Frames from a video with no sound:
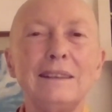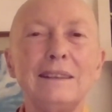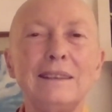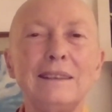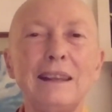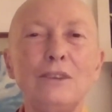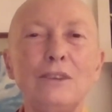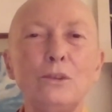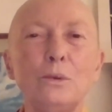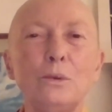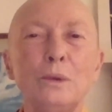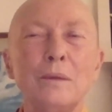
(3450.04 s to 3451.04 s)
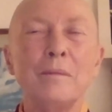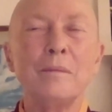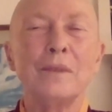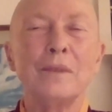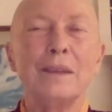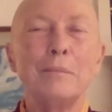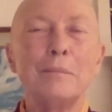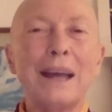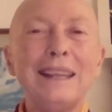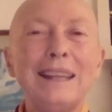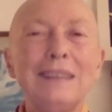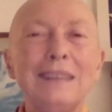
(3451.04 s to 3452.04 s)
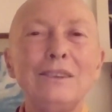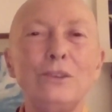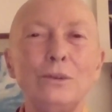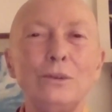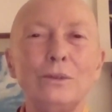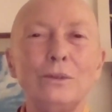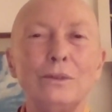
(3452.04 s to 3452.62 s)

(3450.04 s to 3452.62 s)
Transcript: tend to buy into